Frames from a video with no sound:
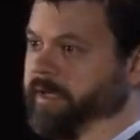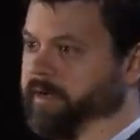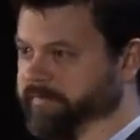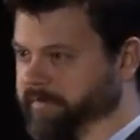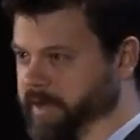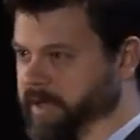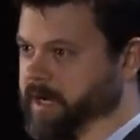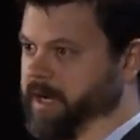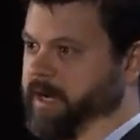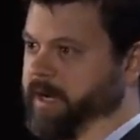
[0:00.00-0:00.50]
blink
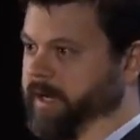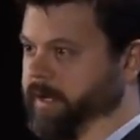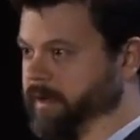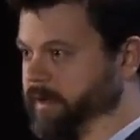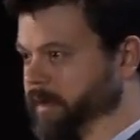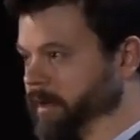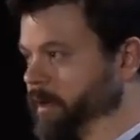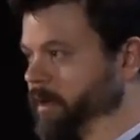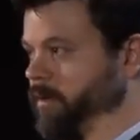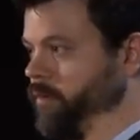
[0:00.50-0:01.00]
of an eye,
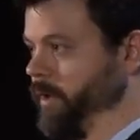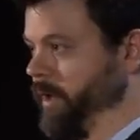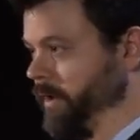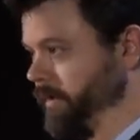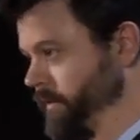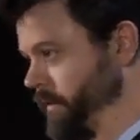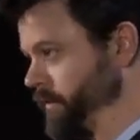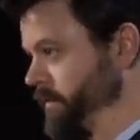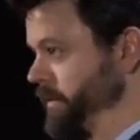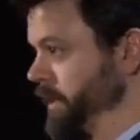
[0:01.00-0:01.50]
we
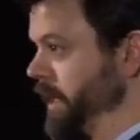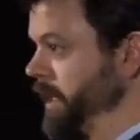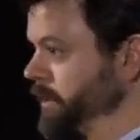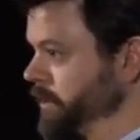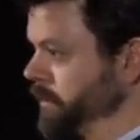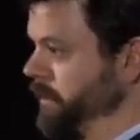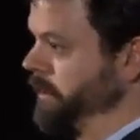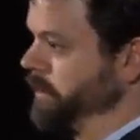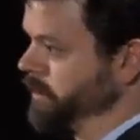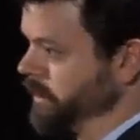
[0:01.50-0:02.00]
are
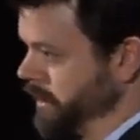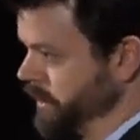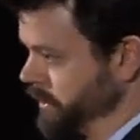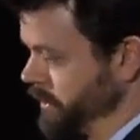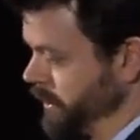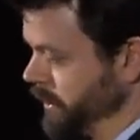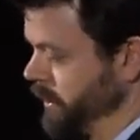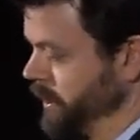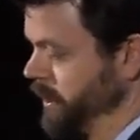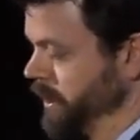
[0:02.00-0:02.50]
substantially
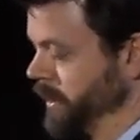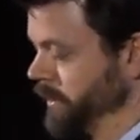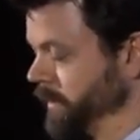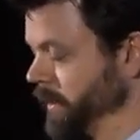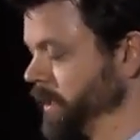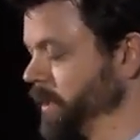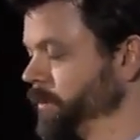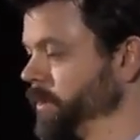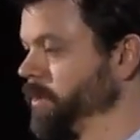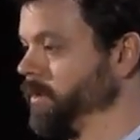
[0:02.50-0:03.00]
changing
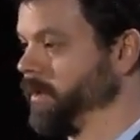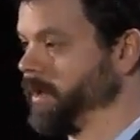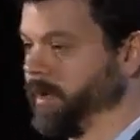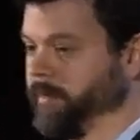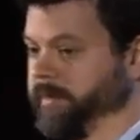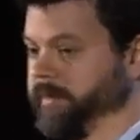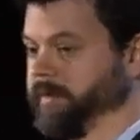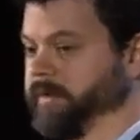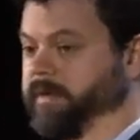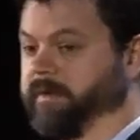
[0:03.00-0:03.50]
the chemical
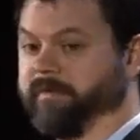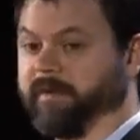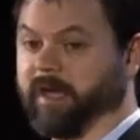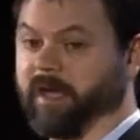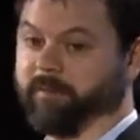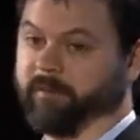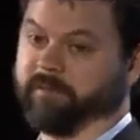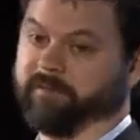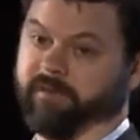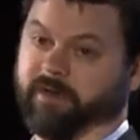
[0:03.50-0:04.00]
composition of
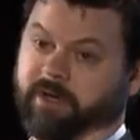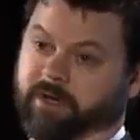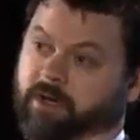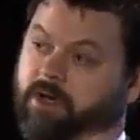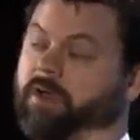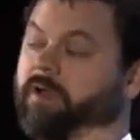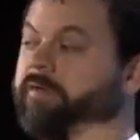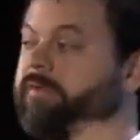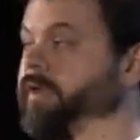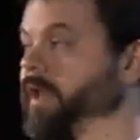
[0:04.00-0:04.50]
the atmosphere, and
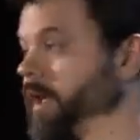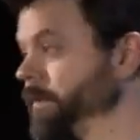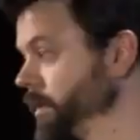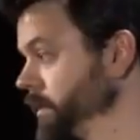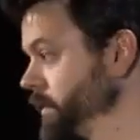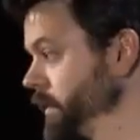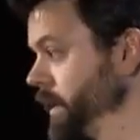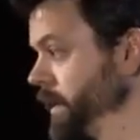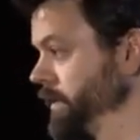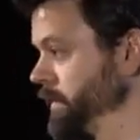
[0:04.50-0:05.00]
all of
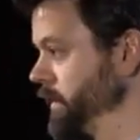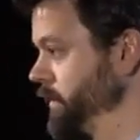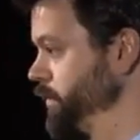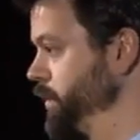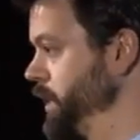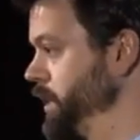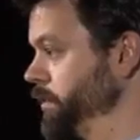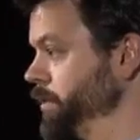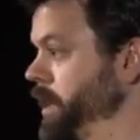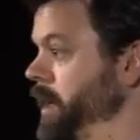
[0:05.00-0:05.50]
climate science has
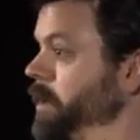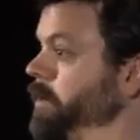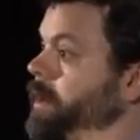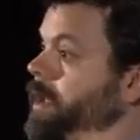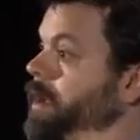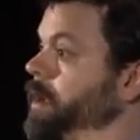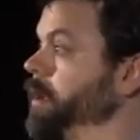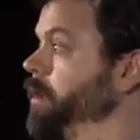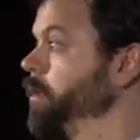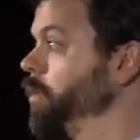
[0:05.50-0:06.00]
been
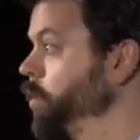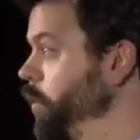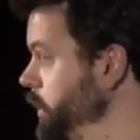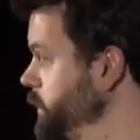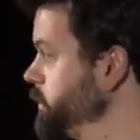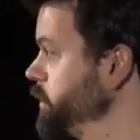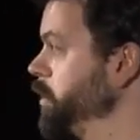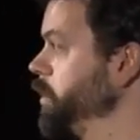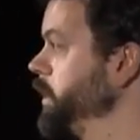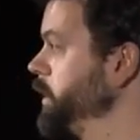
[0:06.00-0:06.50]
about
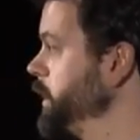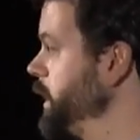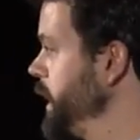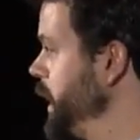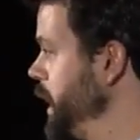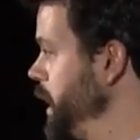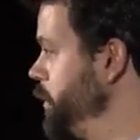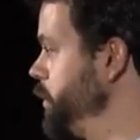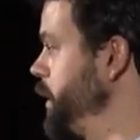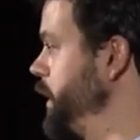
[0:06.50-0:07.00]
what's going to
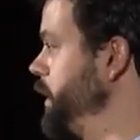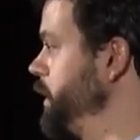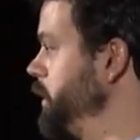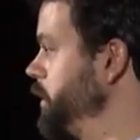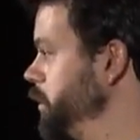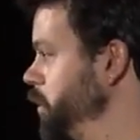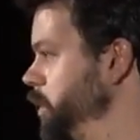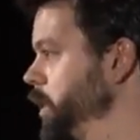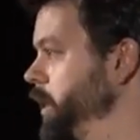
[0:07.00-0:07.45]
happen?